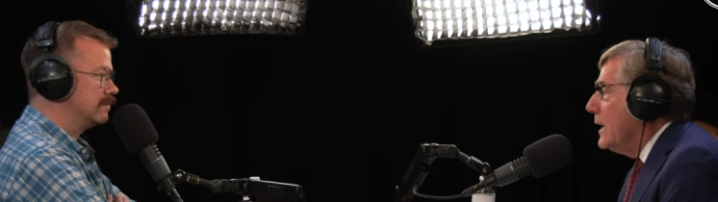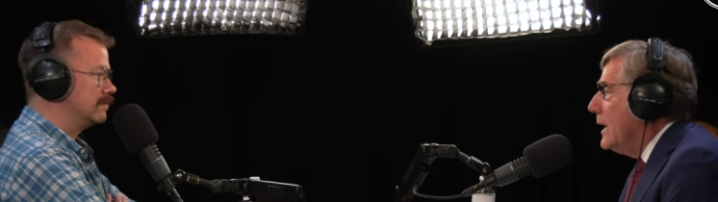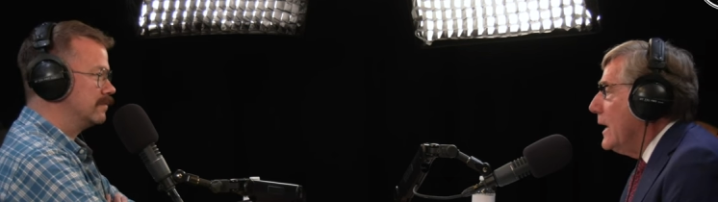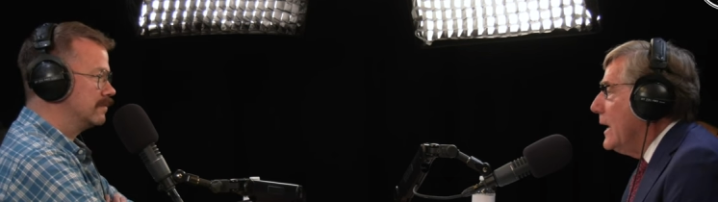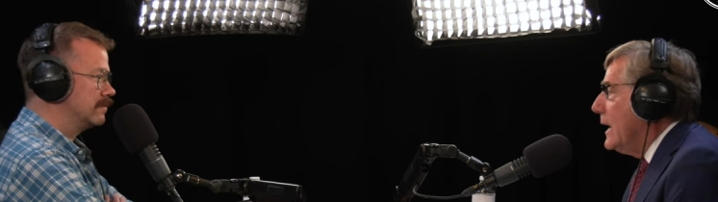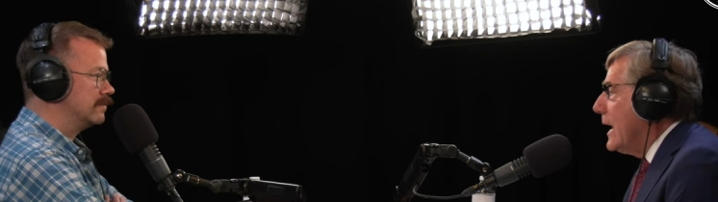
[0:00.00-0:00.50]

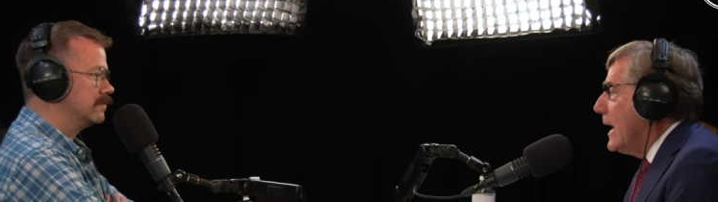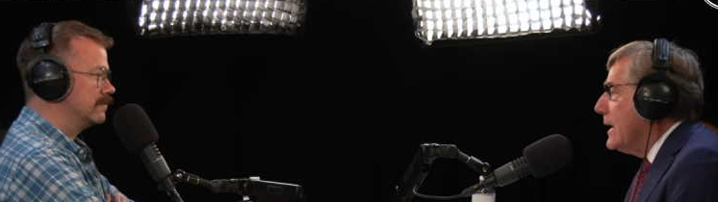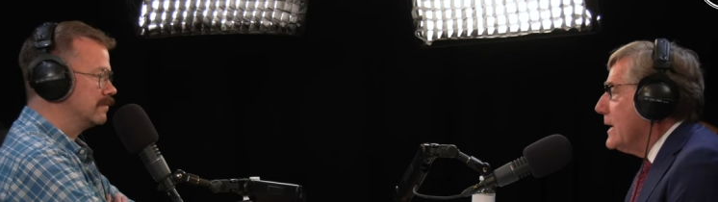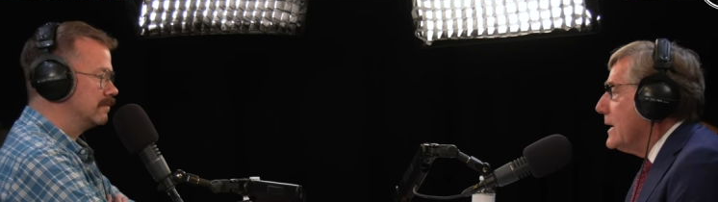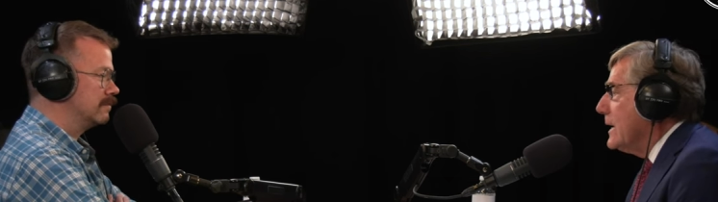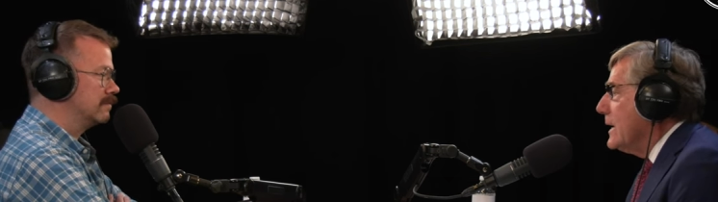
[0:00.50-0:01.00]

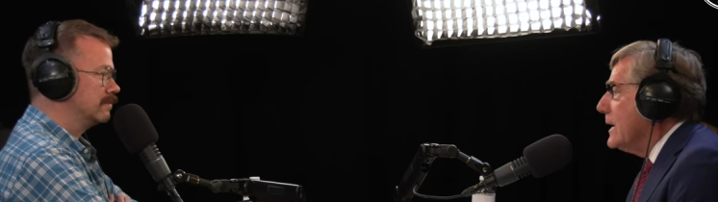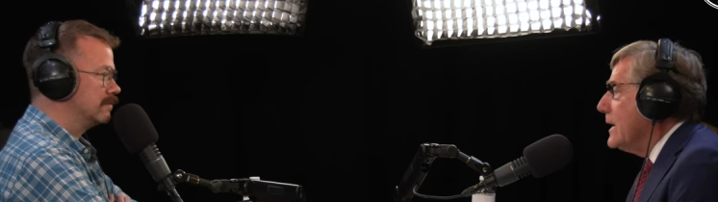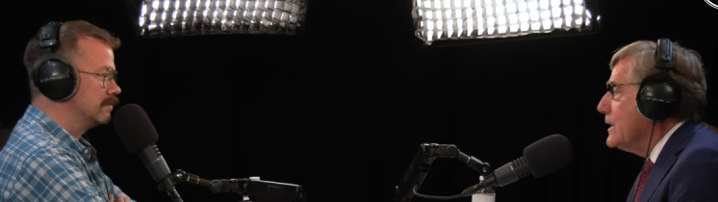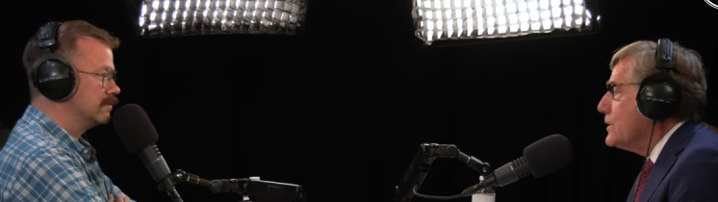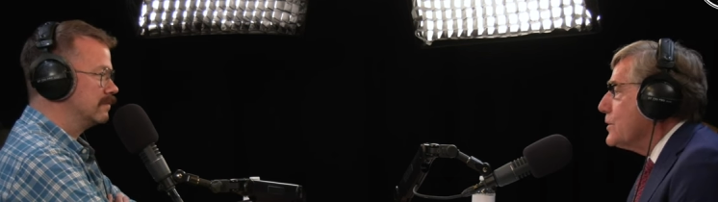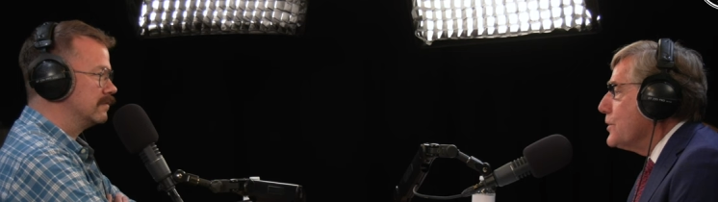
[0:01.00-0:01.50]
Speaker 1: Uh, in
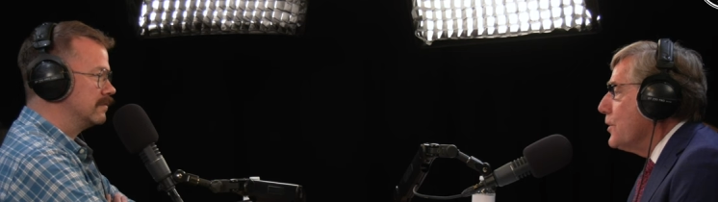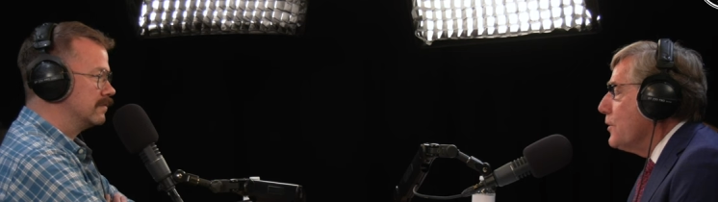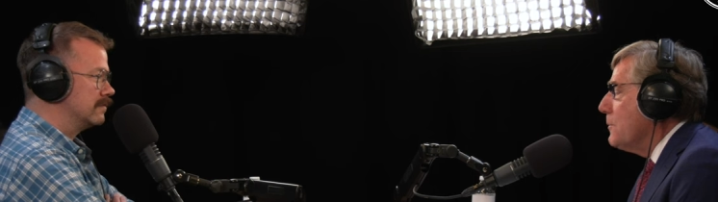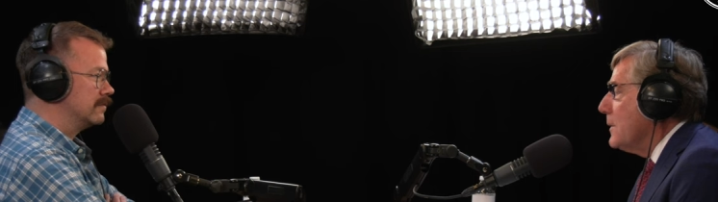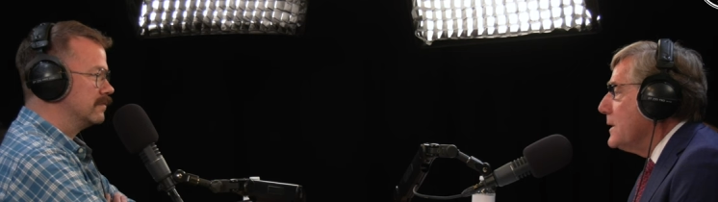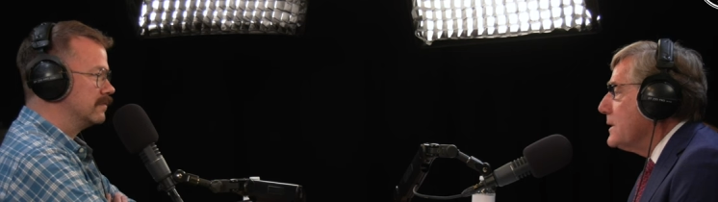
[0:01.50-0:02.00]
his
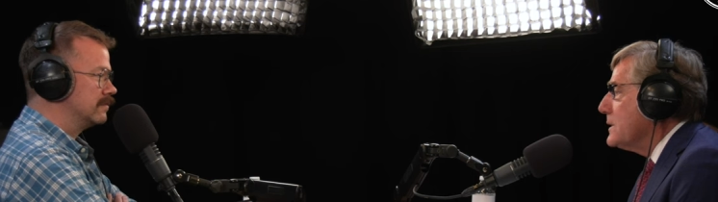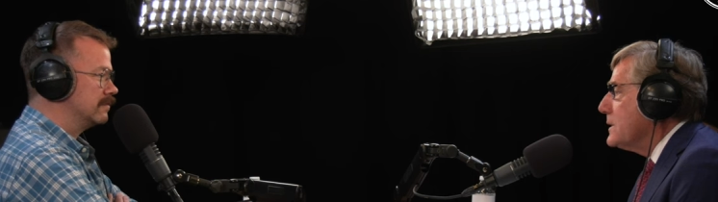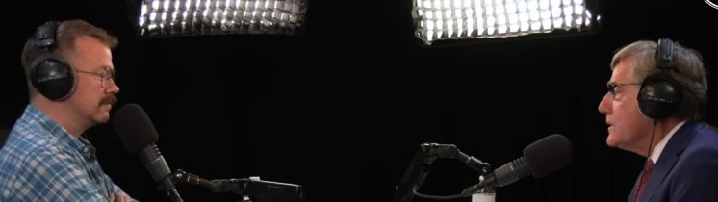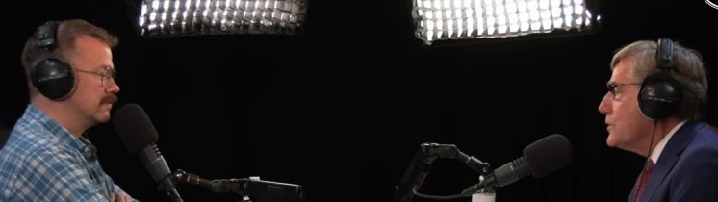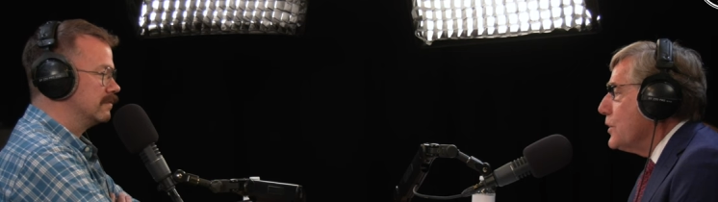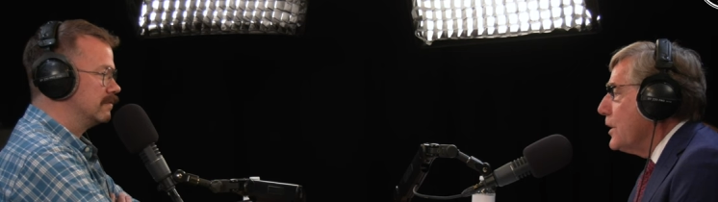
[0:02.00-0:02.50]
term as
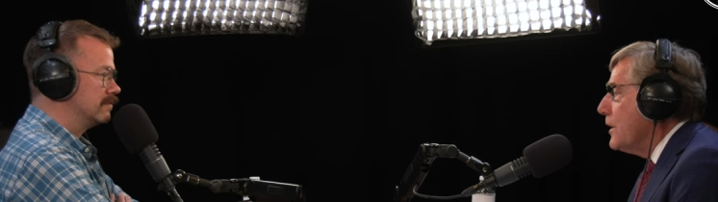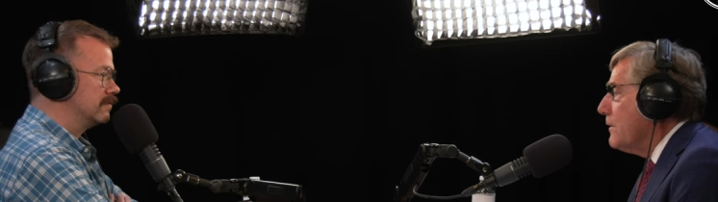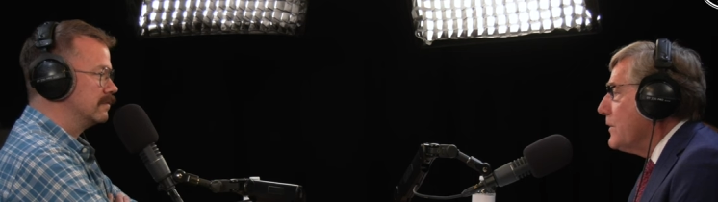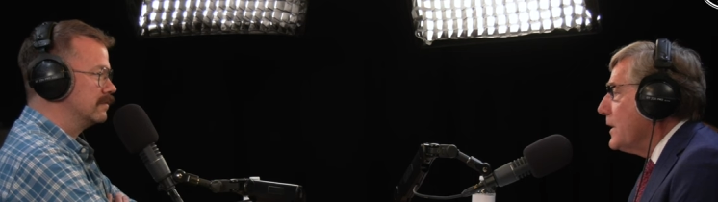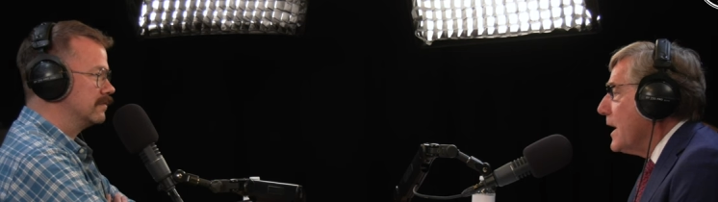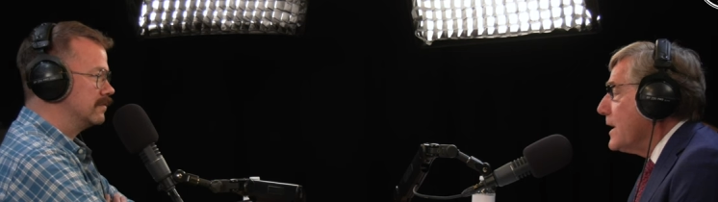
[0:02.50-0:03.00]
chair of
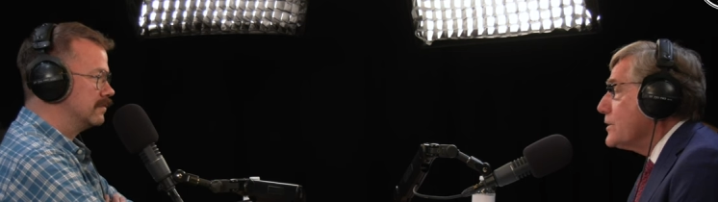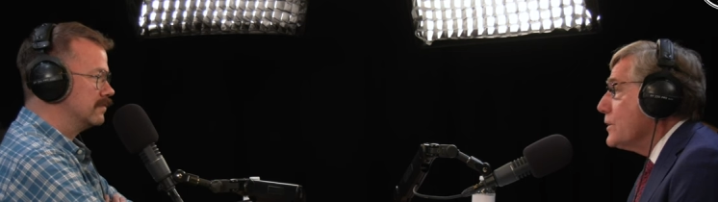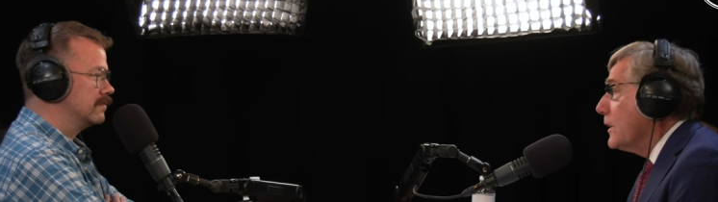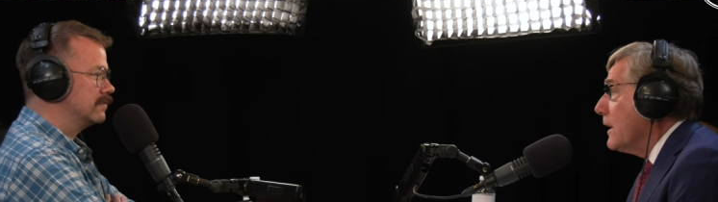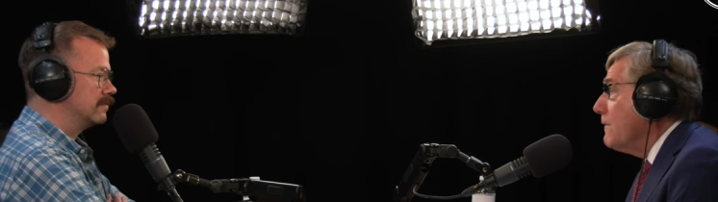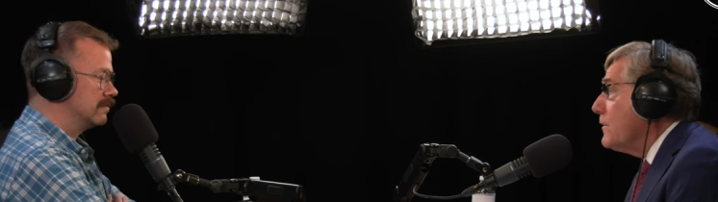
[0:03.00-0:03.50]
the National
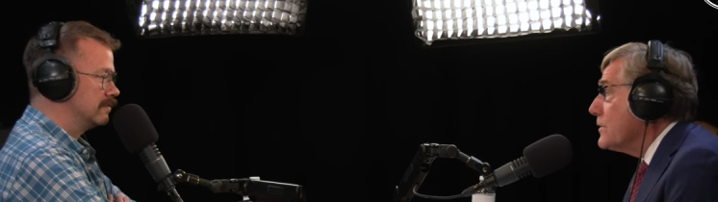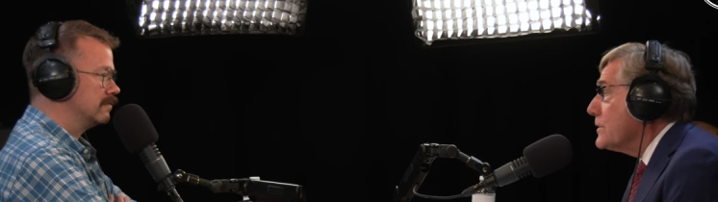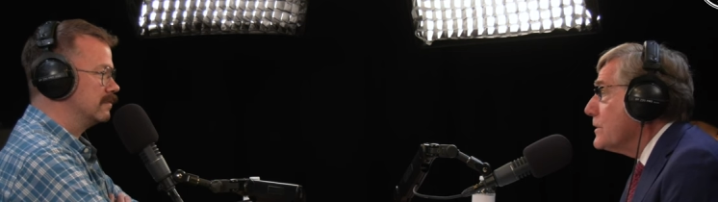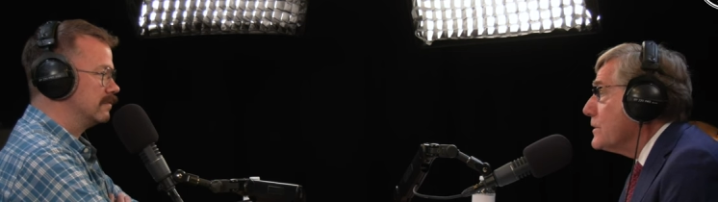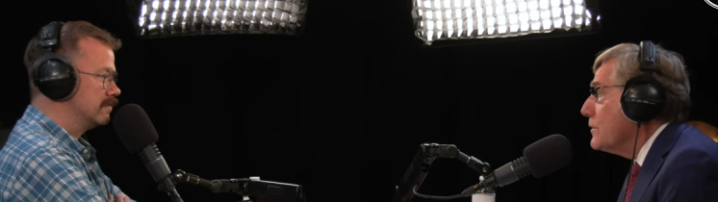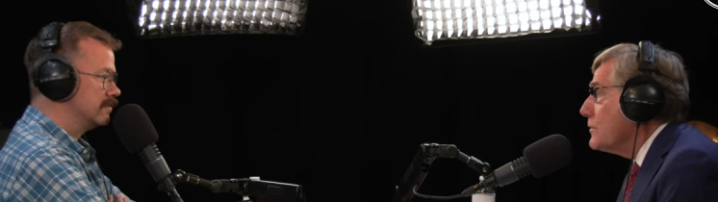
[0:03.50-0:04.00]
Governors
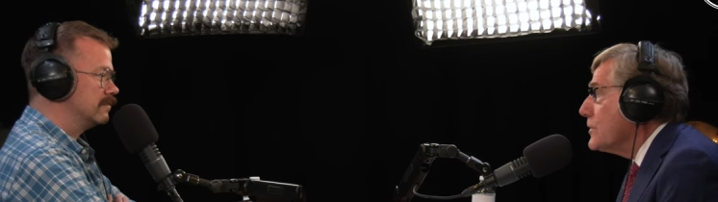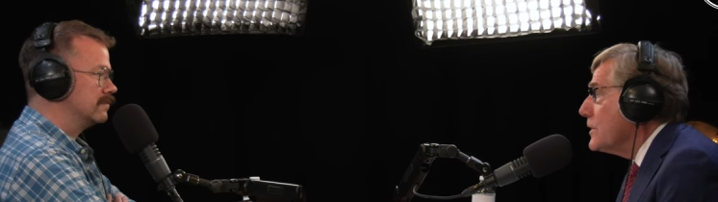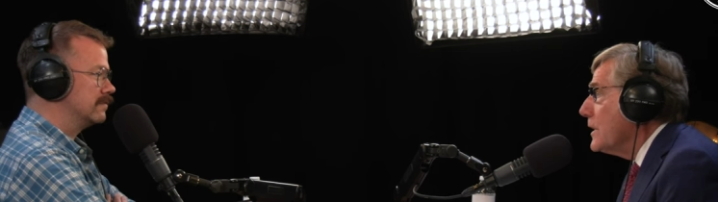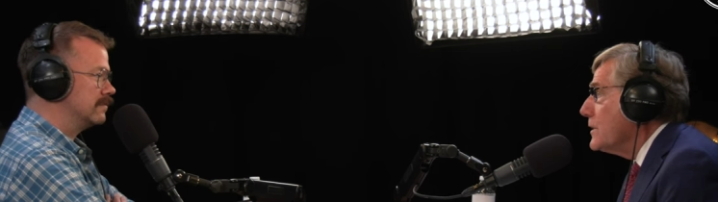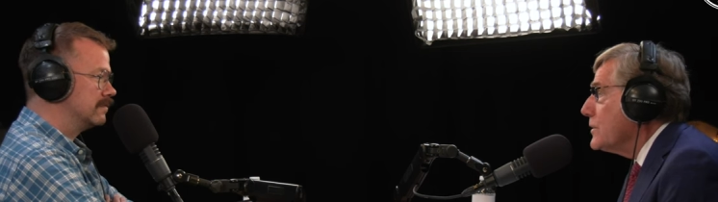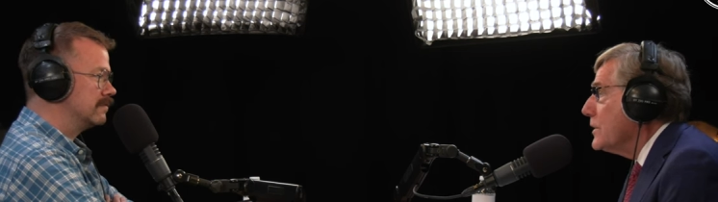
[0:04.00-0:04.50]

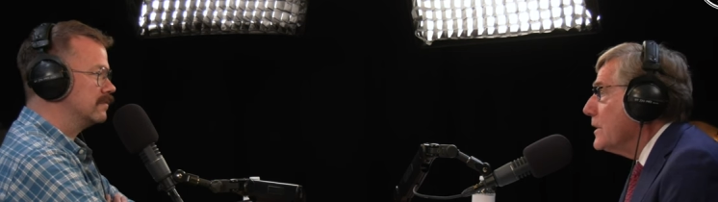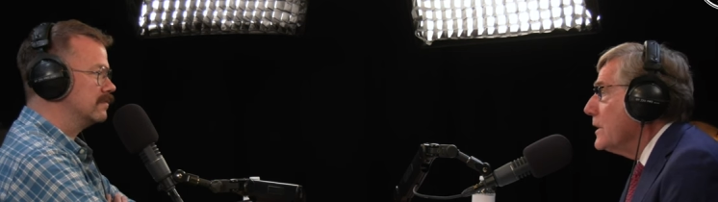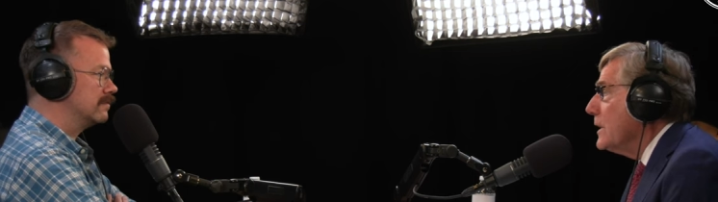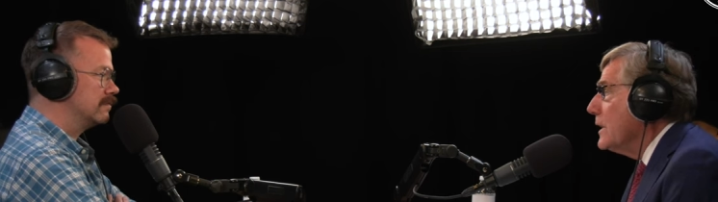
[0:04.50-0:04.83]
Association,